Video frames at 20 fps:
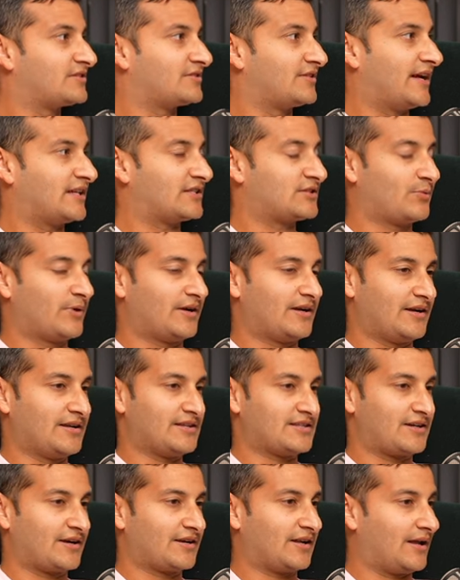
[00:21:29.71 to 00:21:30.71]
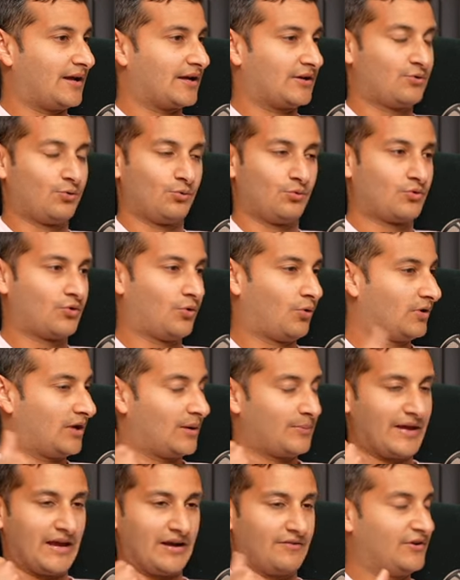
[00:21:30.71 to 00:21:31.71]
So that's when I decided like, cool, call
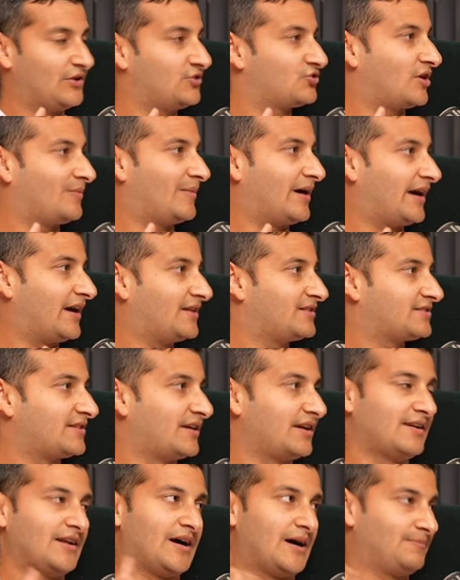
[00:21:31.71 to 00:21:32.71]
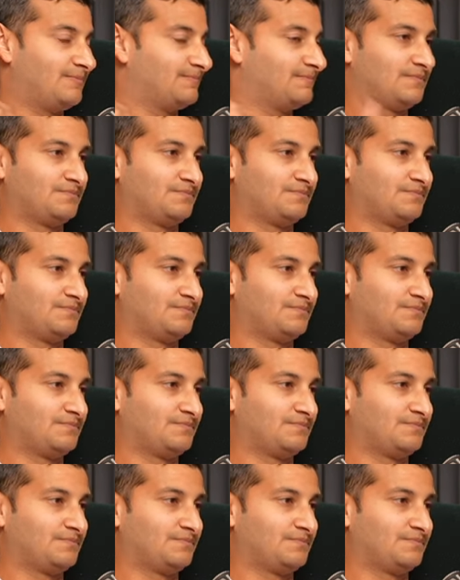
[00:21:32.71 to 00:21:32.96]
up every job I had and say, no,